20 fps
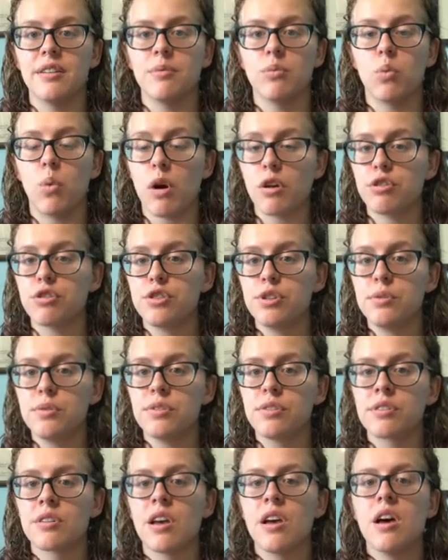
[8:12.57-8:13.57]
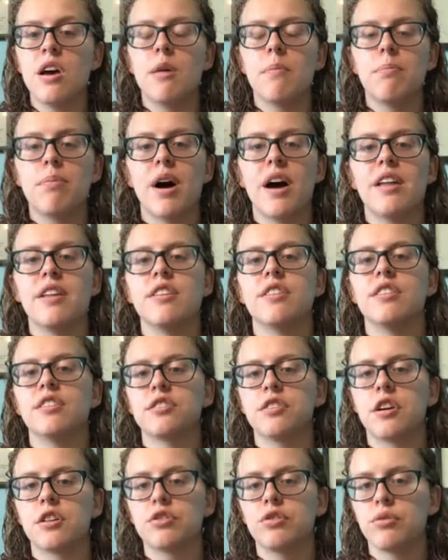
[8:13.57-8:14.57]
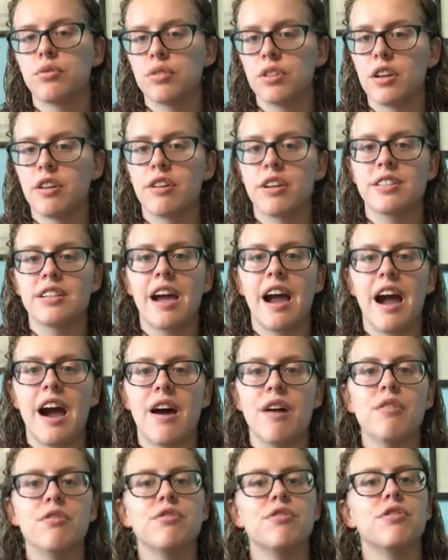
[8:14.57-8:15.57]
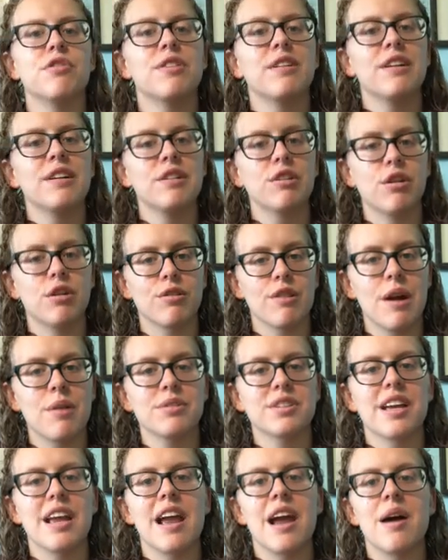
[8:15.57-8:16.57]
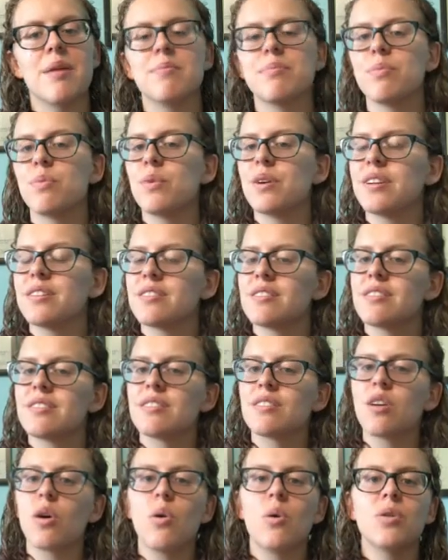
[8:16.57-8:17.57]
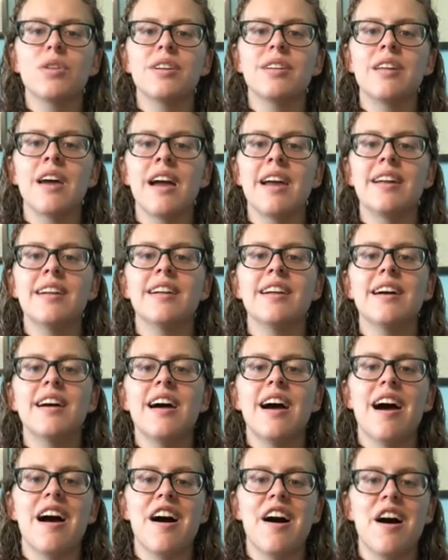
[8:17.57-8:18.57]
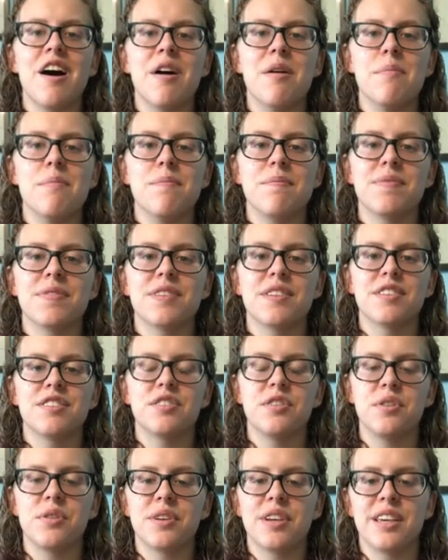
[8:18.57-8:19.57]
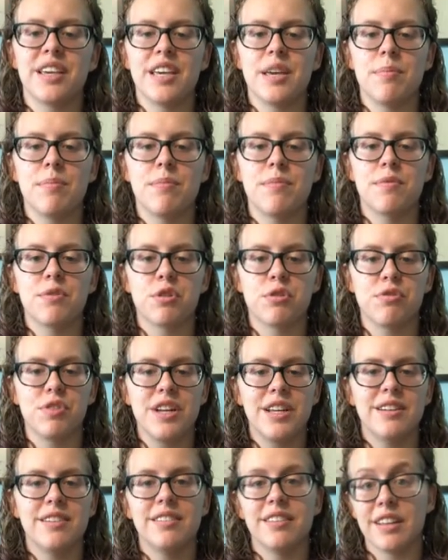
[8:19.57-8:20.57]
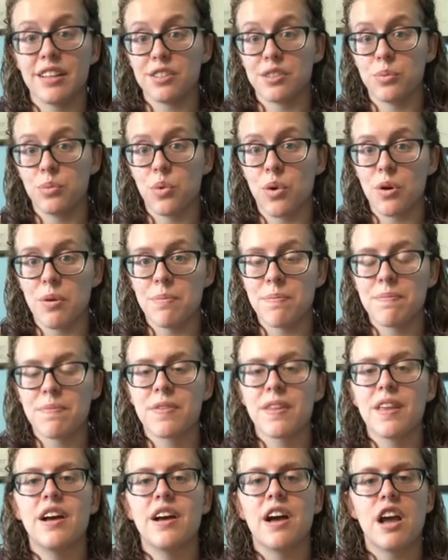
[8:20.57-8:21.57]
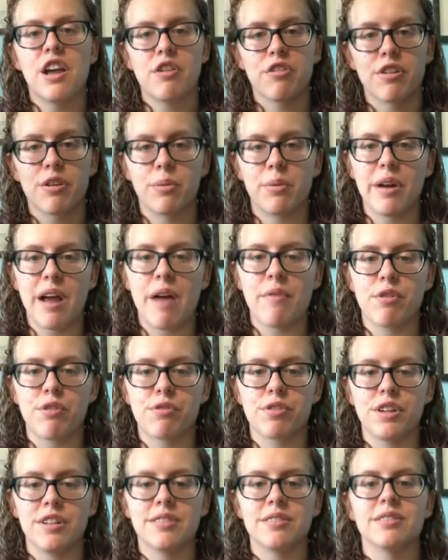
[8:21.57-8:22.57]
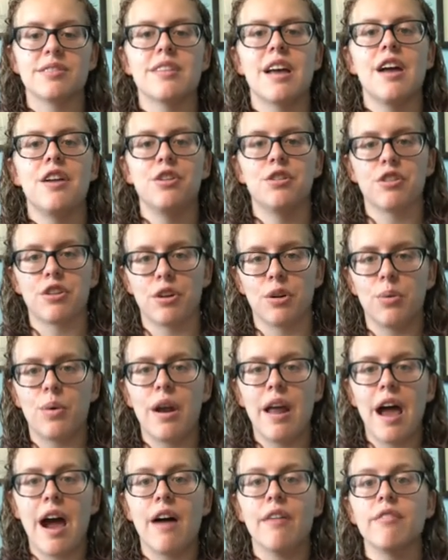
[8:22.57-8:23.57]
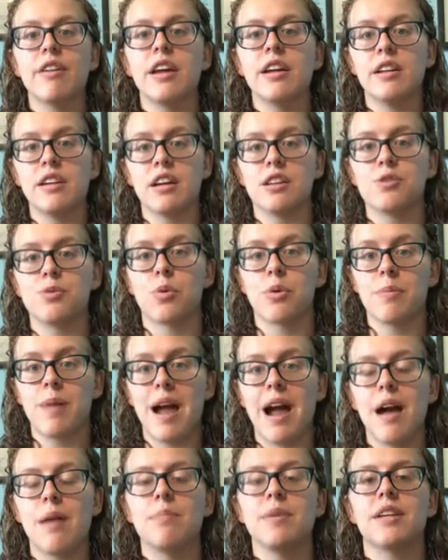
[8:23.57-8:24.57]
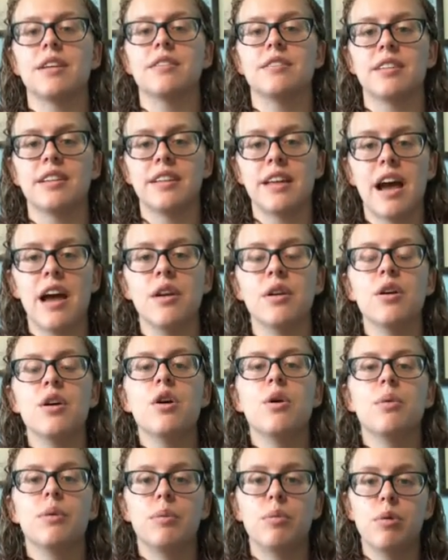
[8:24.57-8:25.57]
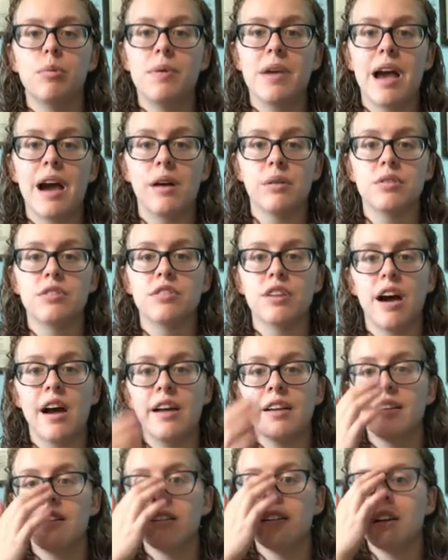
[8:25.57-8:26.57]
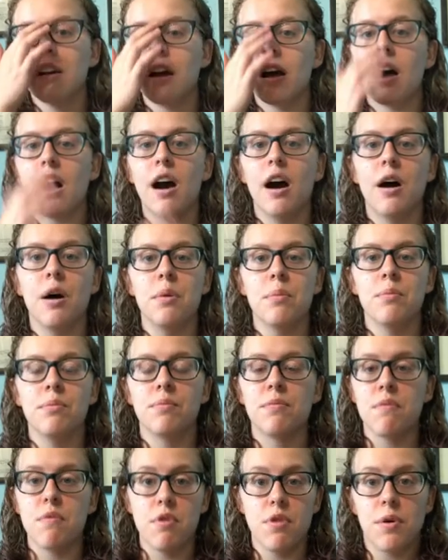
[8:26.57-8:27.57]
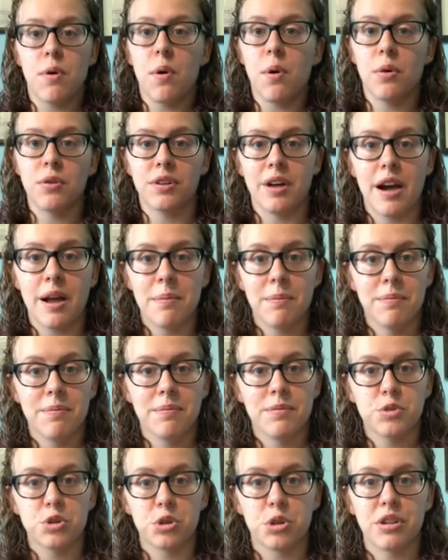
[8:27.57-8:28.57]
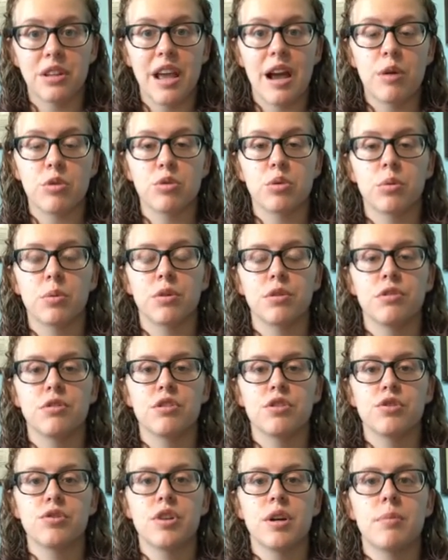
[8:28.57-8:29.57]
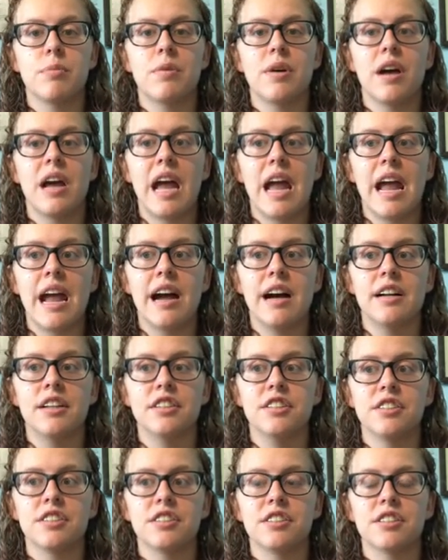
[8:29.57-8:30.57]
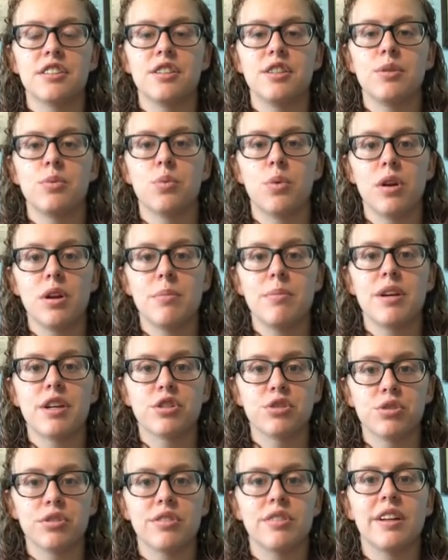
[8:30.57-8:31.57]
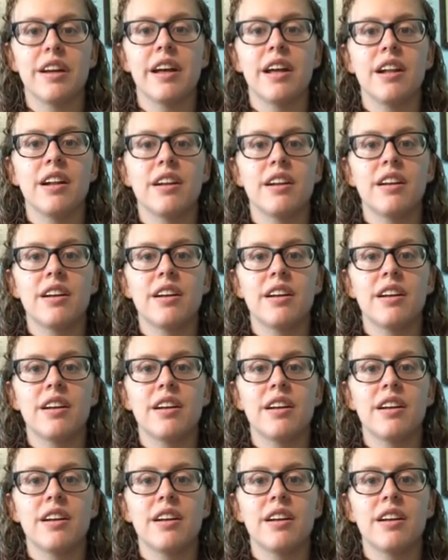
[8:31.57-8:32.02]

water shoes. But socks are really great to have around camp when it's cold at night, so you can keep your feet nice and warm. You're gonna wanna have your fleece, and you're gonna wanna have a nice warm hat, because again, we will be outside the whole time during the outdoor wilderness trip, and you wanna make sure that